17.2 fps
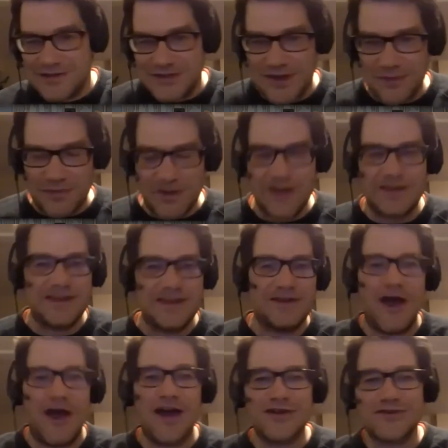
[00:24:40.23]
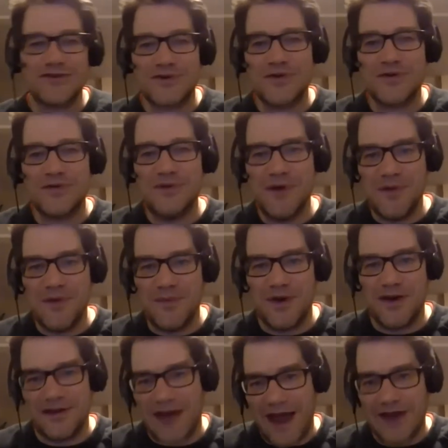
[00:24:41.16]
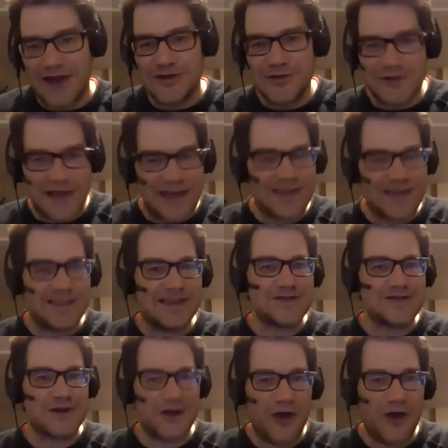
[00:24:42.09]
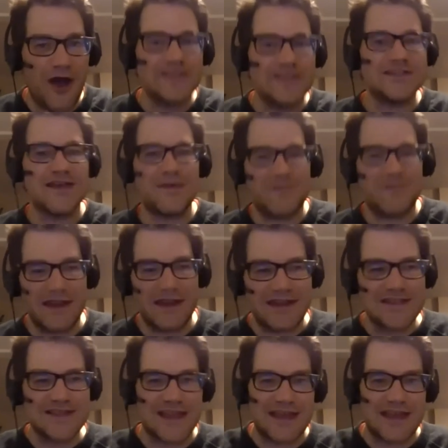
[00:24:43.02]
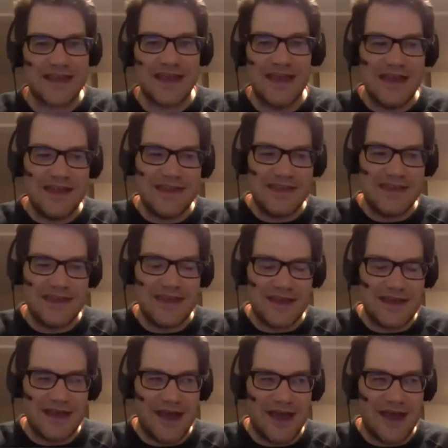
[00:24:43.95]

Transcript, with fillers: completely not true, but I do like the sort of concept that it's like the,